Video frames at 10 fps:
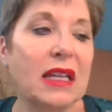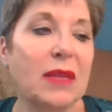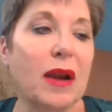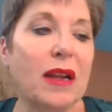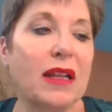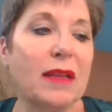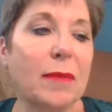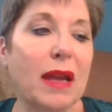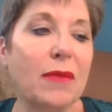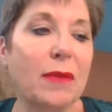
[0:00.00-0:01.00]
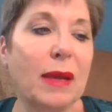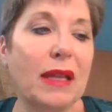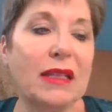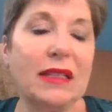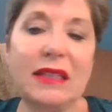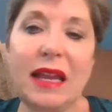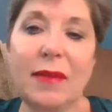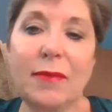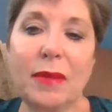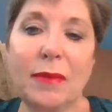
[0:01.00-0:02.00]
The product might remain the
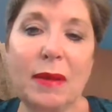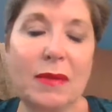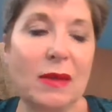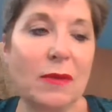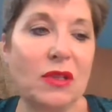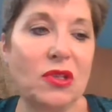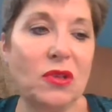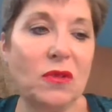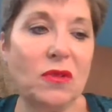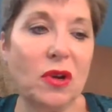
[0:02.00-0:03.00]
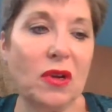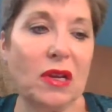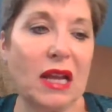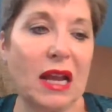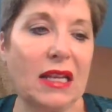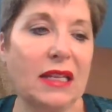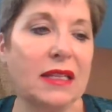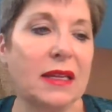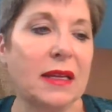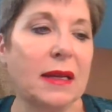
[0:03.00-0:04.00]
same, but maybe they reach a new target on it.
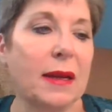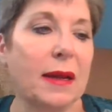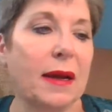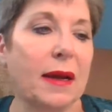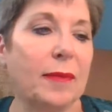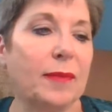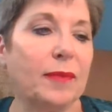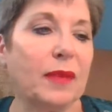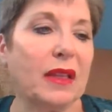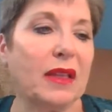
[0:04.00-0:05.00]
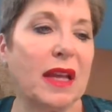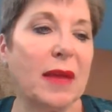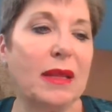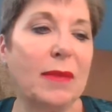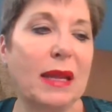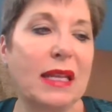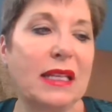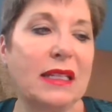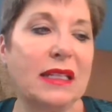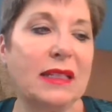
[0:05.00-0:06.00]
The company may
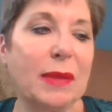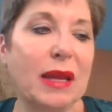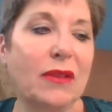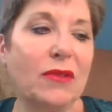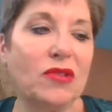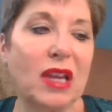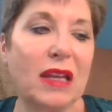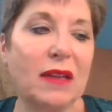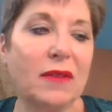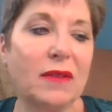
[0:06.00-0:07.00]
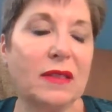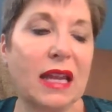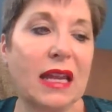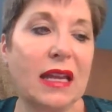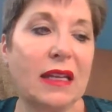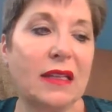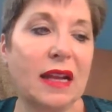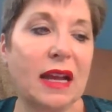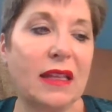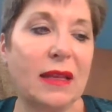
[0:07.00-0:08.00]
need to expand their channels, and
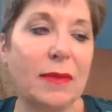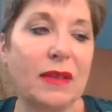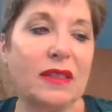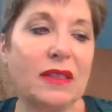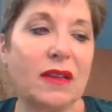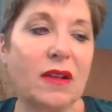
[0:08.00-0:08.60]
they must